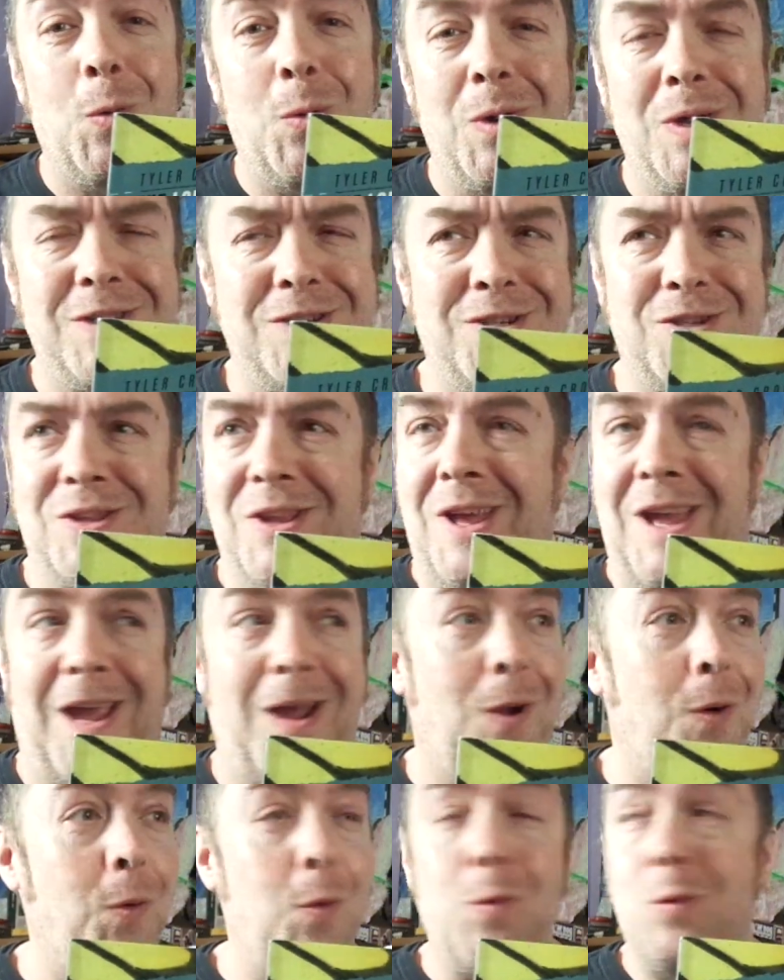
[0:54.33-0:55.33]
which like
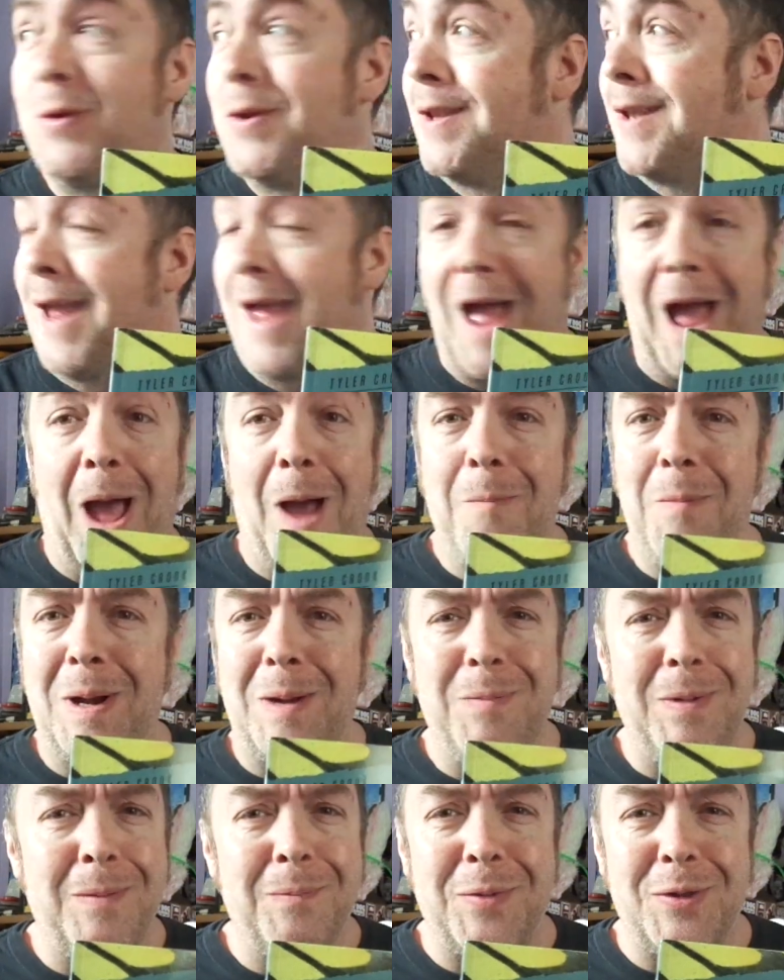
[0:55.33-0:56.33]
who how
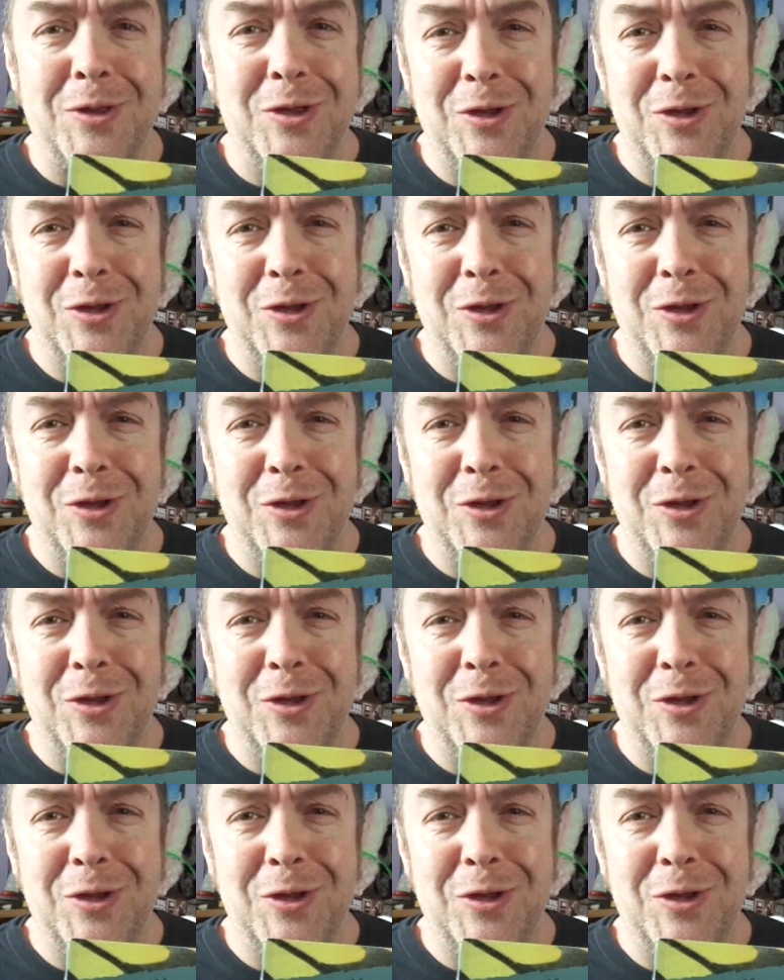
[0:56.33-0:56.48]
many people